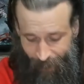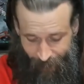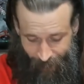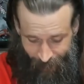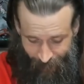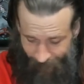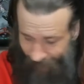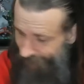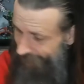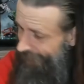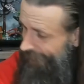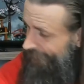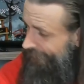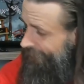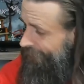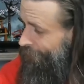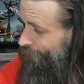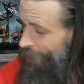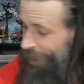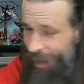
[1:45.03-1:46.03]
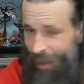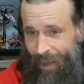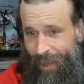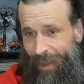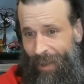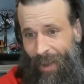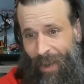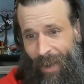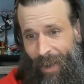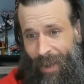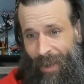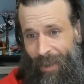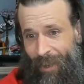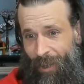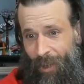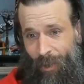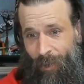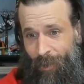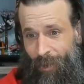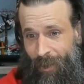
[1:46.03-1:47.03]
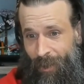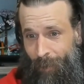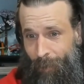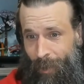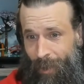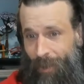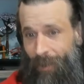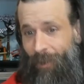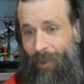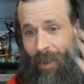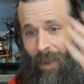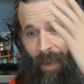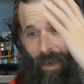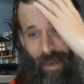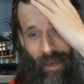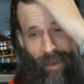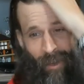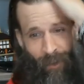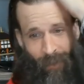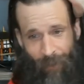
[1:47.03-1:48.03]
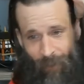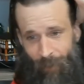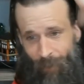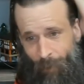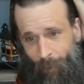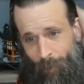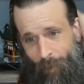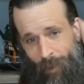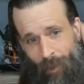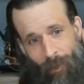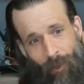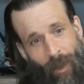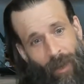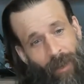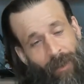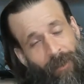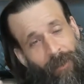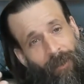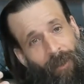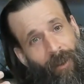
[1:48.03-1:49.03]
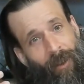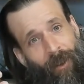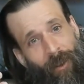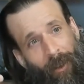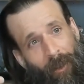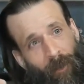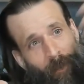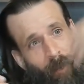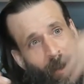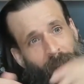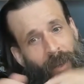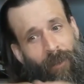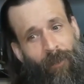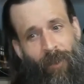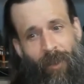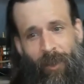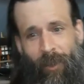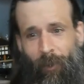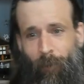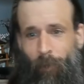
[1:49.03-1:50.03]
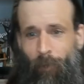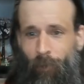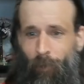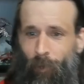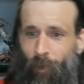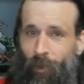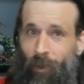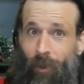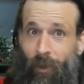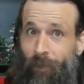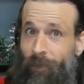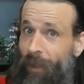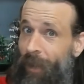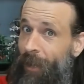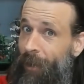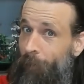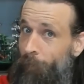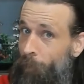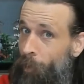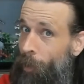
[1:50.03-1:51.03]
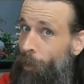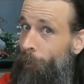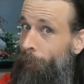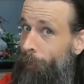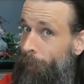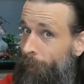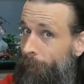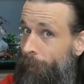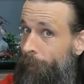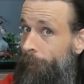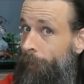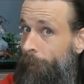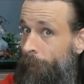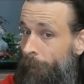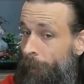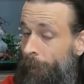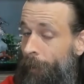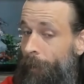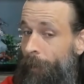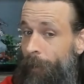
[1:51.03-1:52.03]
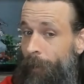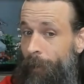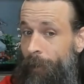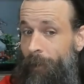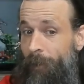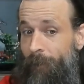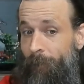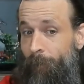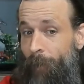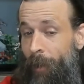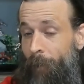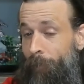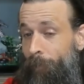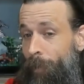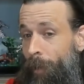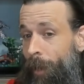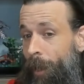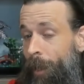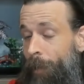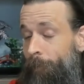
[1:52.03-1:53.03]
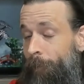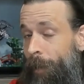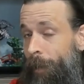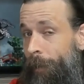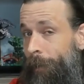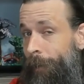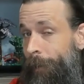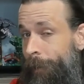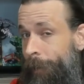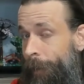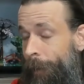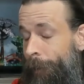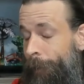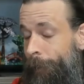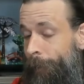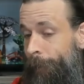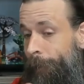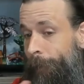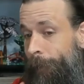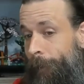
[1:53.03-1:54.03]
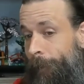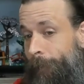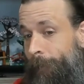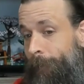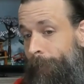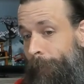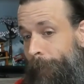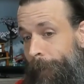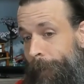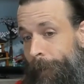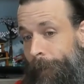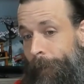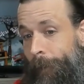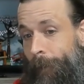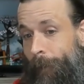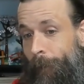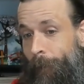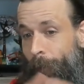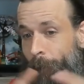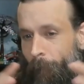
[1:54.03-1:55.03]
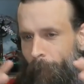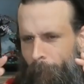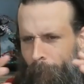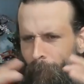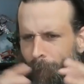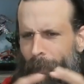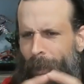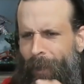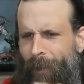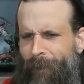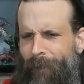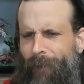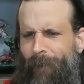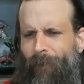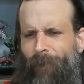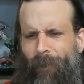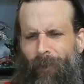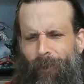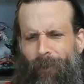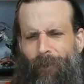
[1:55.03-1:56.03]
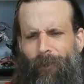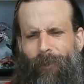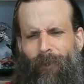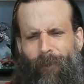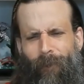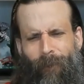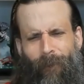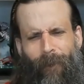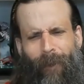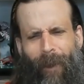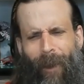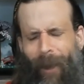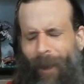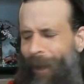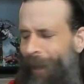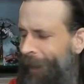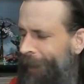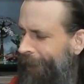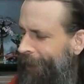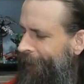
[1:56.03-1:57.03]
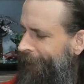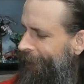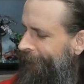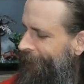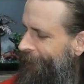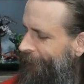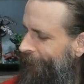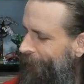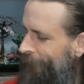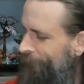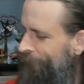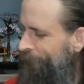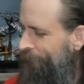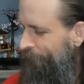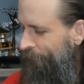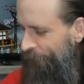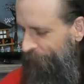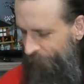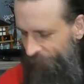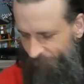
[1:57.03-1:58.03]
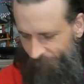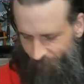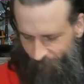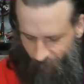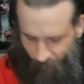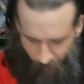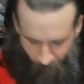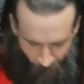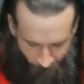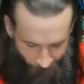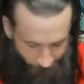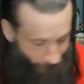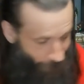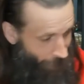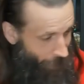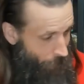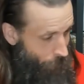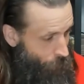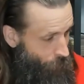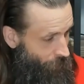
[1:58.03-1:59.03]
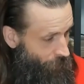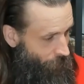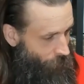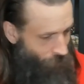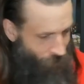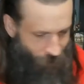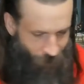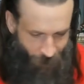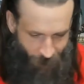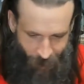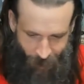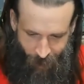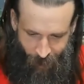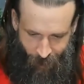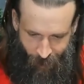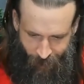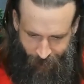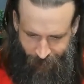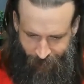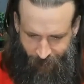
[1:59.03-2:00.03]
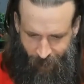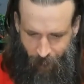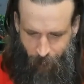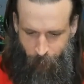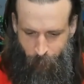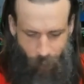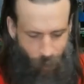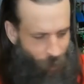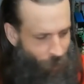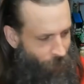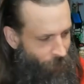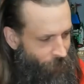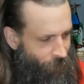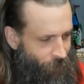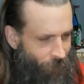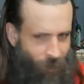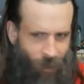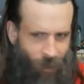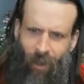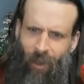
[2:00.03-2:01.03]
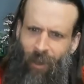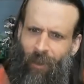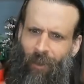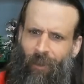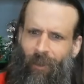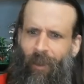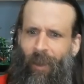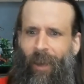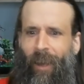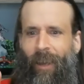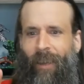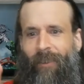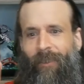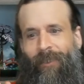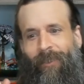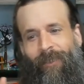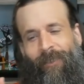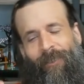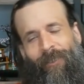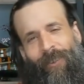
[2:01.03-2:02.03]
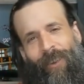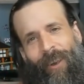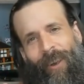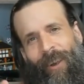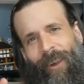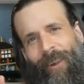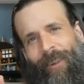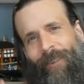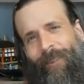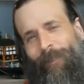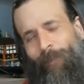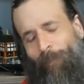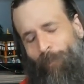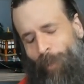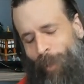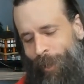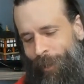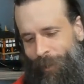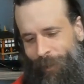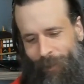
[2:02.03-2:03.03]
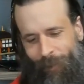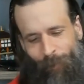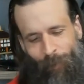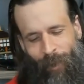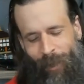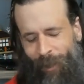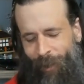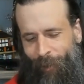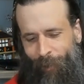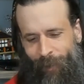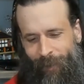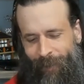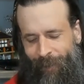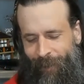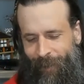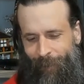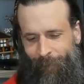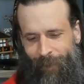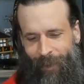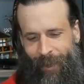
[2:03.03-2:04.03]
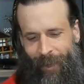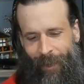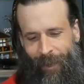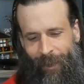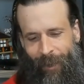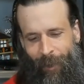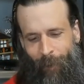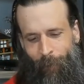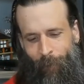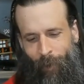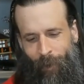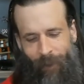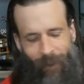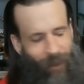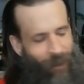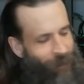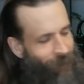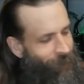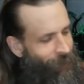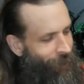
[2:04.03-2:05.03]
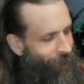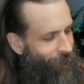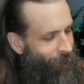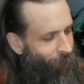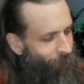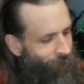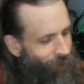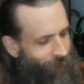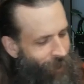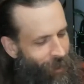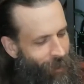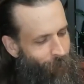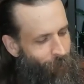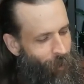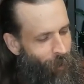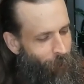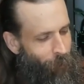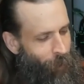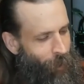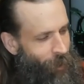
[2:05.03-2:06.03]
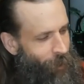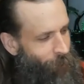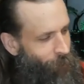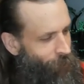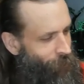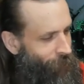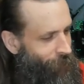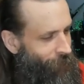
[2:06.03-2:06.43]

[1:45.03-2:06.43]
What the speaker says: And that's why I go in the middle. I have, you guys saw in my video before, I've got a purple as my primary color. That's my mix of the two. Alright, peeps, let's get building. Let's just build. We always seem to end up on that same statement, peeps.